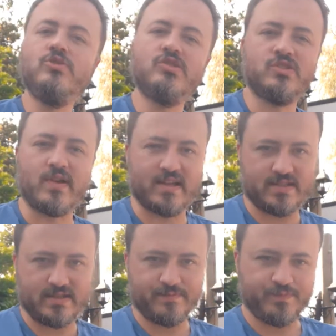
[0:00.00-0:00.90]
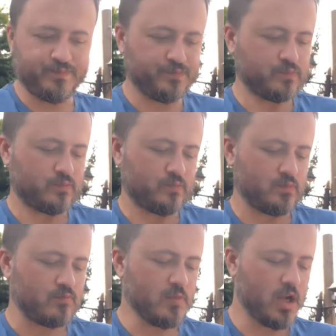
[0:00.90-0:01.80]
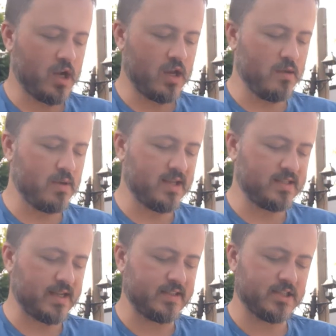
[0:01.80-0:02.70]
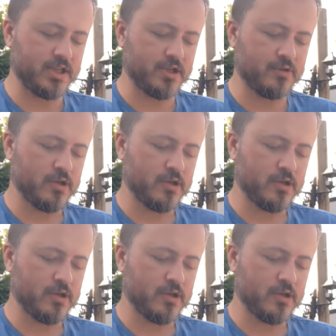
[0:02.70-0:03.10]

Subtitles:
stress. And I might say to you,